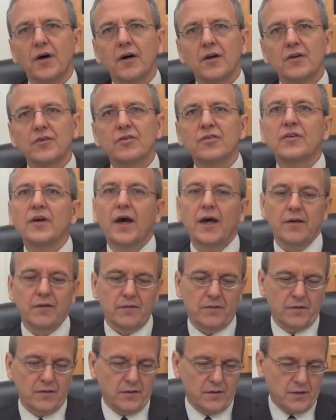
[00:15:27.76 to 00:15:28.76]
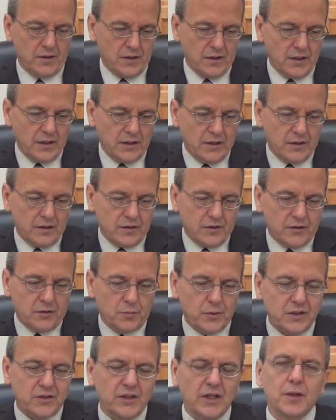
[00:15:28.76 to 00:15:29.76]
notice that
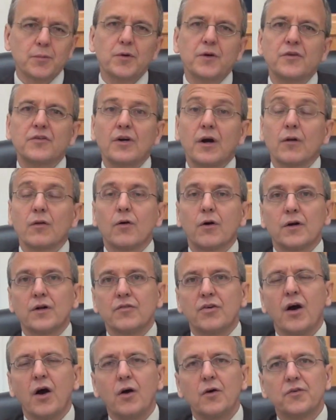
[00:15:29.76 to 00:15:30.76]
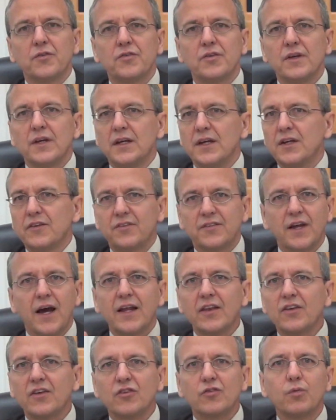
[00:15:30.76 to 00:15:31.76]
the Redeemer is our Lord of hosts. It's
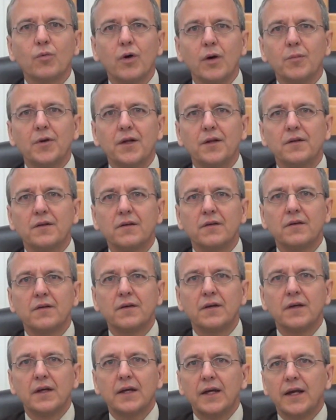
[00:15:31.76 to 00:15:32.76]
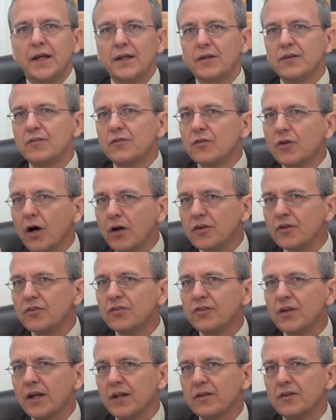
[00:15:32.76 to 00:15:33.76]
not this woman. And
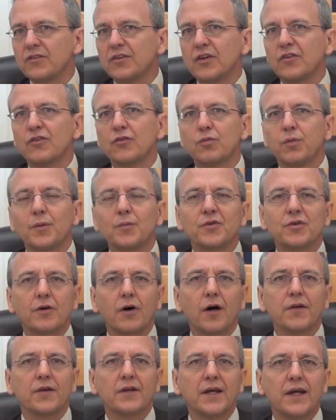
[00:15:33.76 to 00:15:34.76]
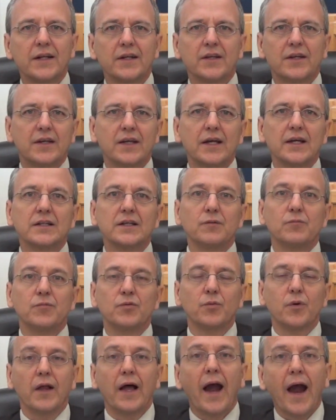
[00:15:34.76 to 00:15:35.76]
notice that since this woman is called the Lady of the
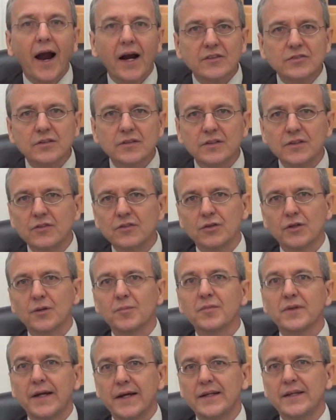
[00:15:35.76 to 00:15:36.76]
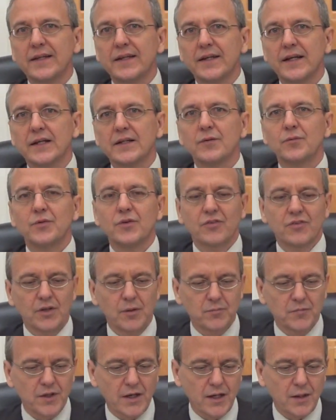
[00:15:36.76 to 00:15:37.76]
Kingdoms. Well, actually the term Lady of the Kingdoms is
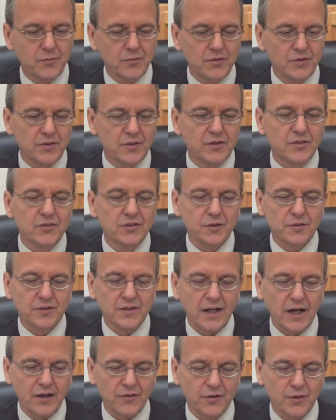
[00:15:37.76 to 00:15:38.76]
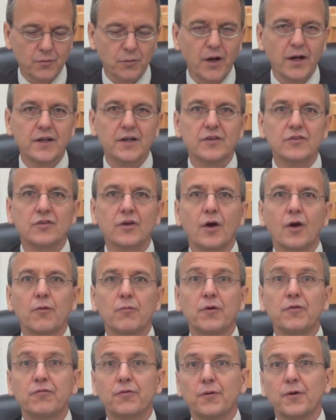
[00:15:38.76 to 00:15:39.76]
sometimes, in certain Catholic writings,
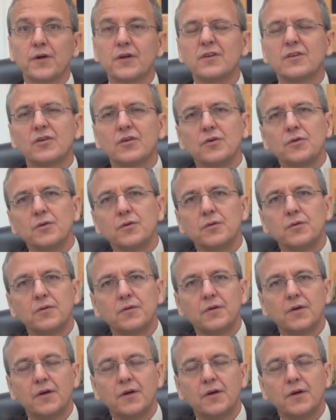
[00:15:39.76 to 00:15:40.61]
referring to